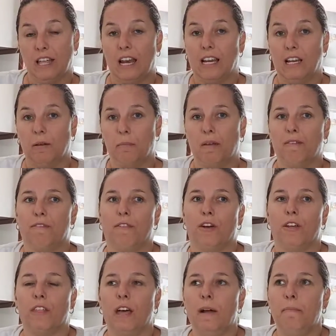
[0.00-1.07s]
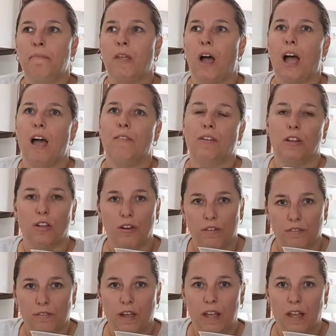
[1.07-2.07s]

that a little bit further. I have a lot of